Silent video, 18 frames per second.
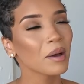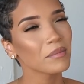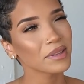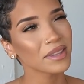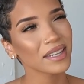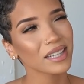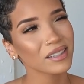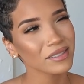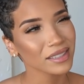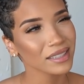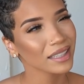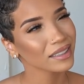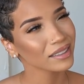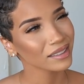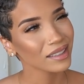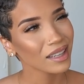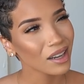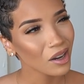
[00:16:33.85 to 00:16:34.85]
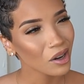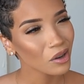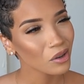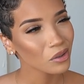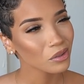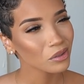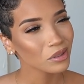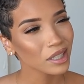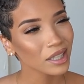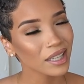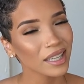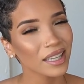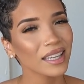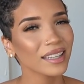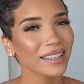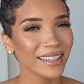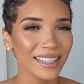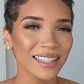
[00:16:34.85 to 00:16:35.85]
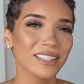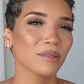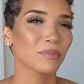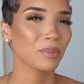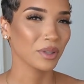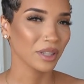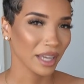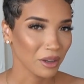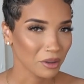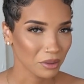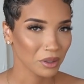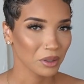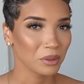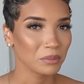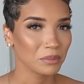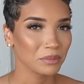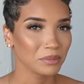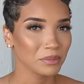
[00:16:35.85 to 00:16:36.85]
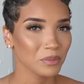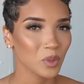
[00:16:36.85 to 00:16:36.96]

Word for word: But then I was like, no, it is a playroom.